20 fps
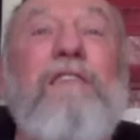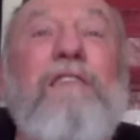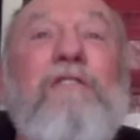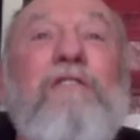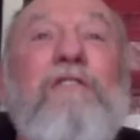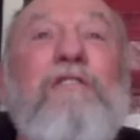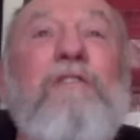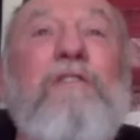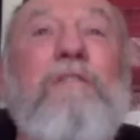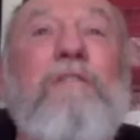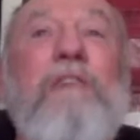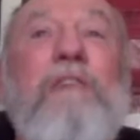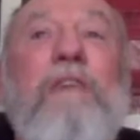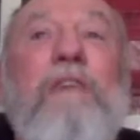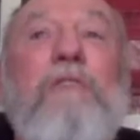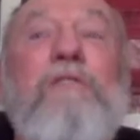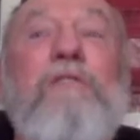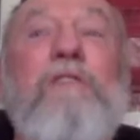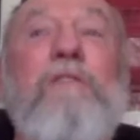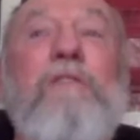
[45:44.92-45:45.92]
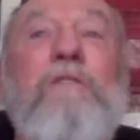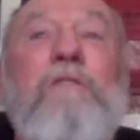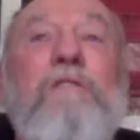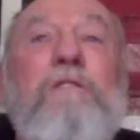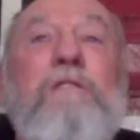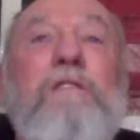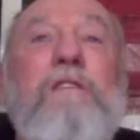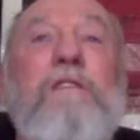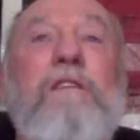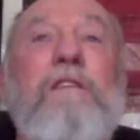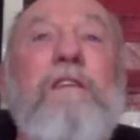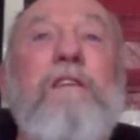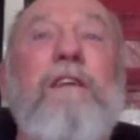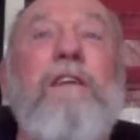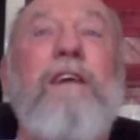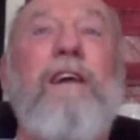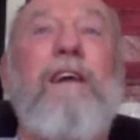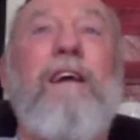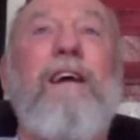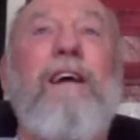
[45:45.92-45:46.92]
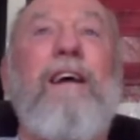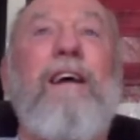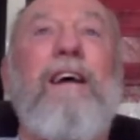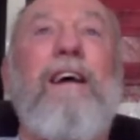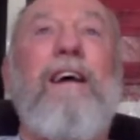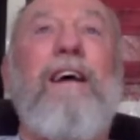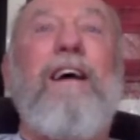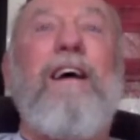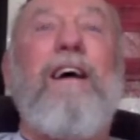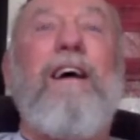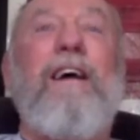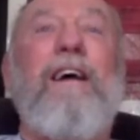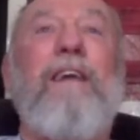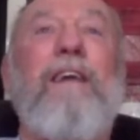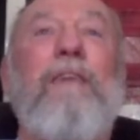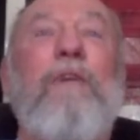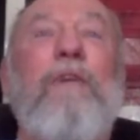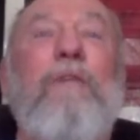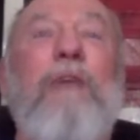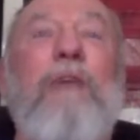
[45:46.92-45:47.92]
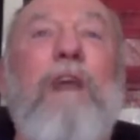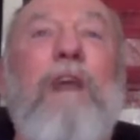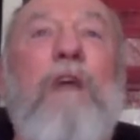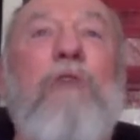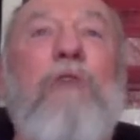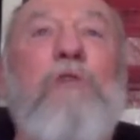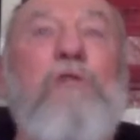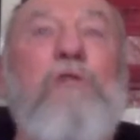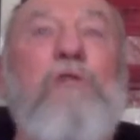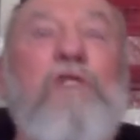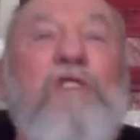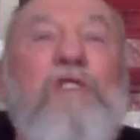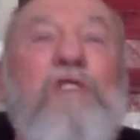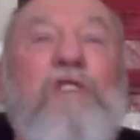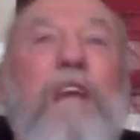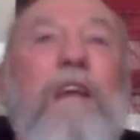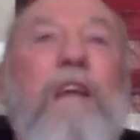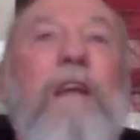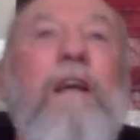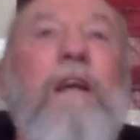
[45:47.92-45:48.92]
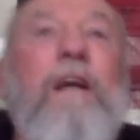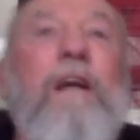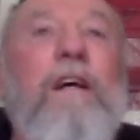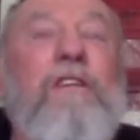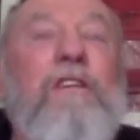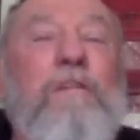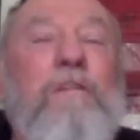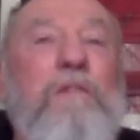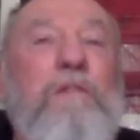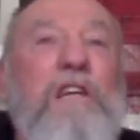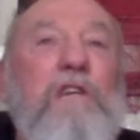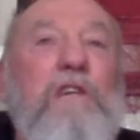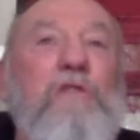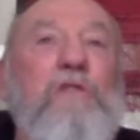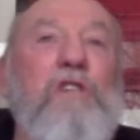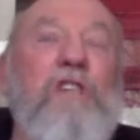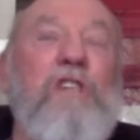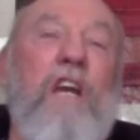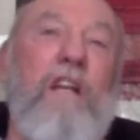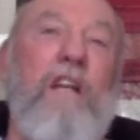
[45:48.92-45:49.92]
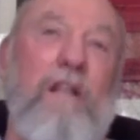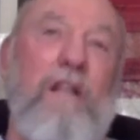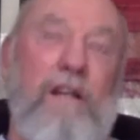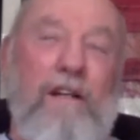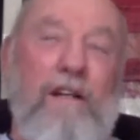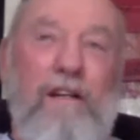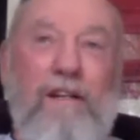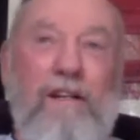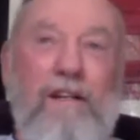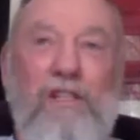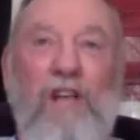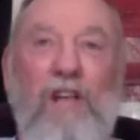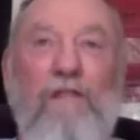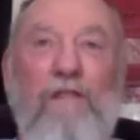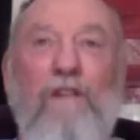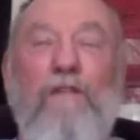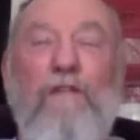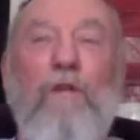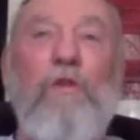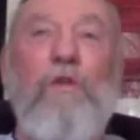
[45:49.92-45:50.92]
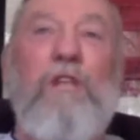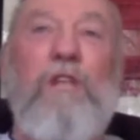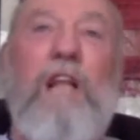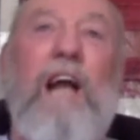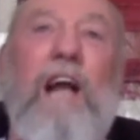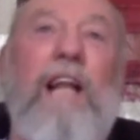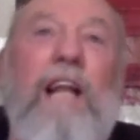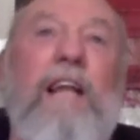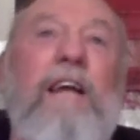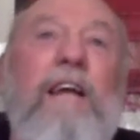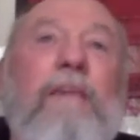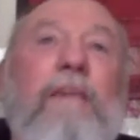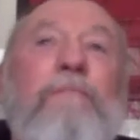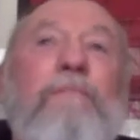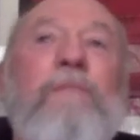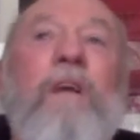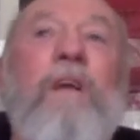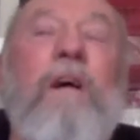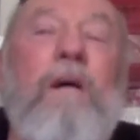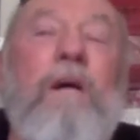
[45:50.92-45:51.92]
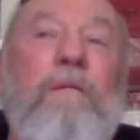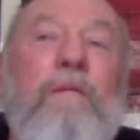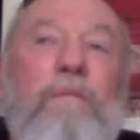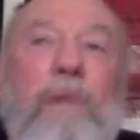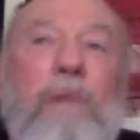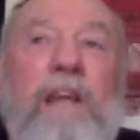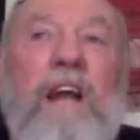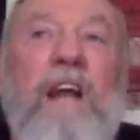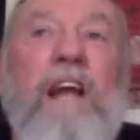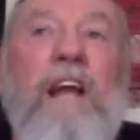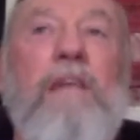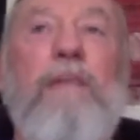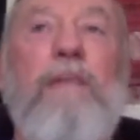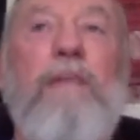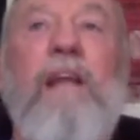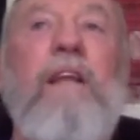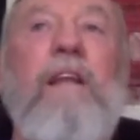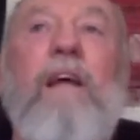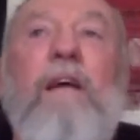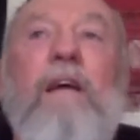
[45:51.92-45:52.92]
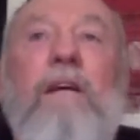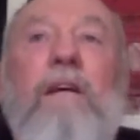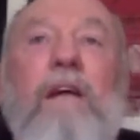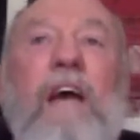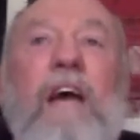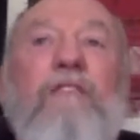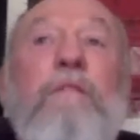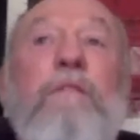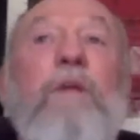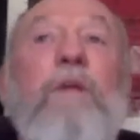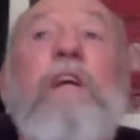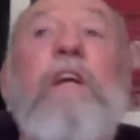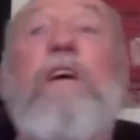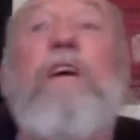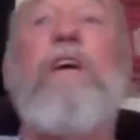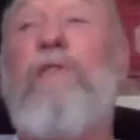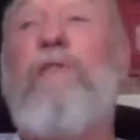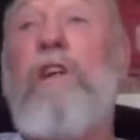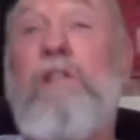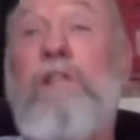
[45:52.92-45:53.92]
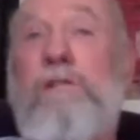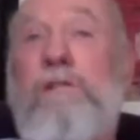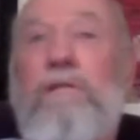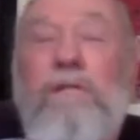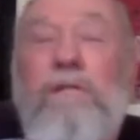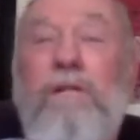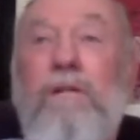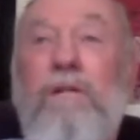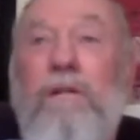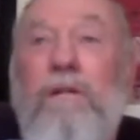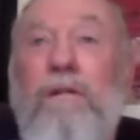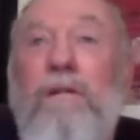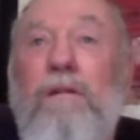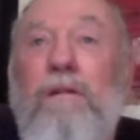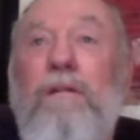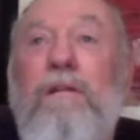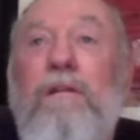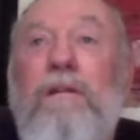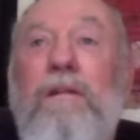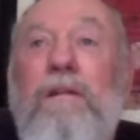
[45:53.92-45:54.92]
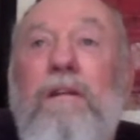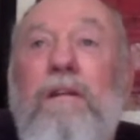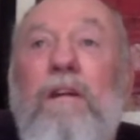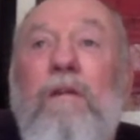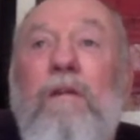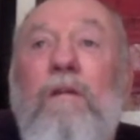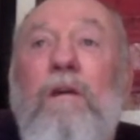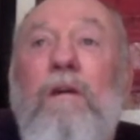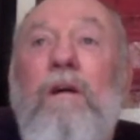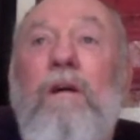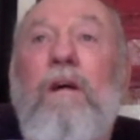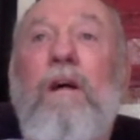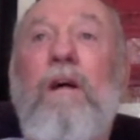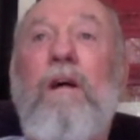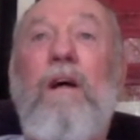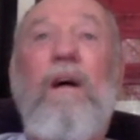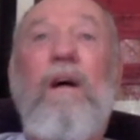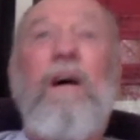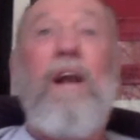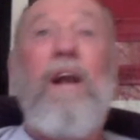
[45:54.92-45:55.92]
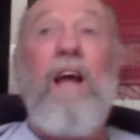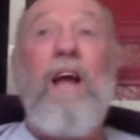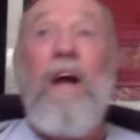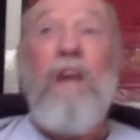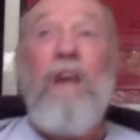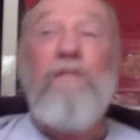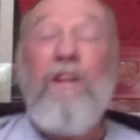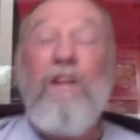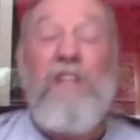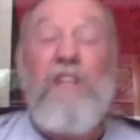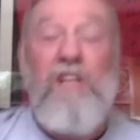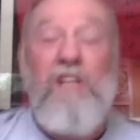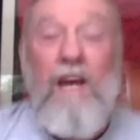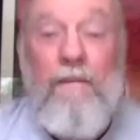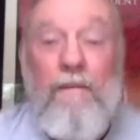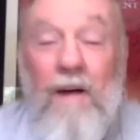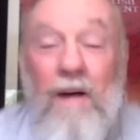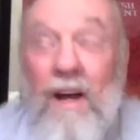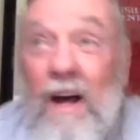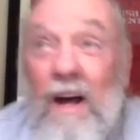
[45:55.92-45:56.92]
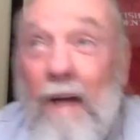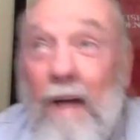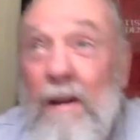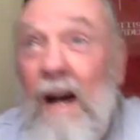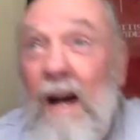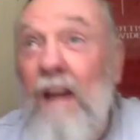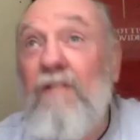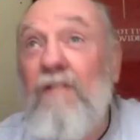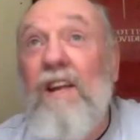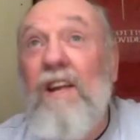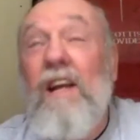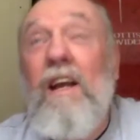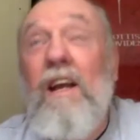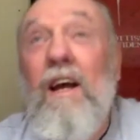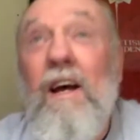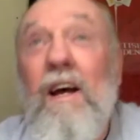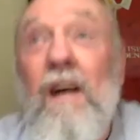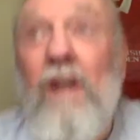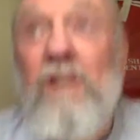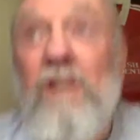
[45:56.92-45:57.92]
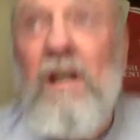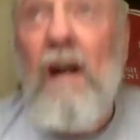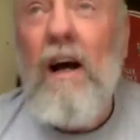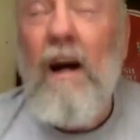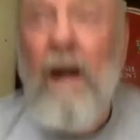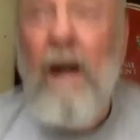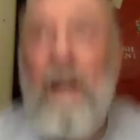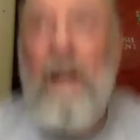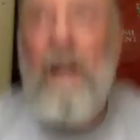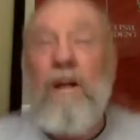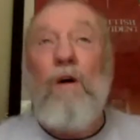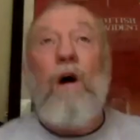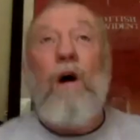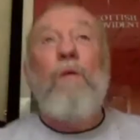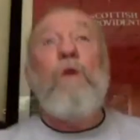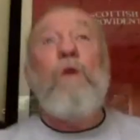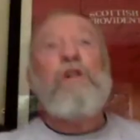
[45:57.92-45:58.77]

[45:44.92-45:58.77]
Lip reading: To me, it was. My old man always used to say to me, "Suffer fools gladly." By that he meant everybody got a voice. You know, and I feel the same. I mean, I think, because, you know, I watch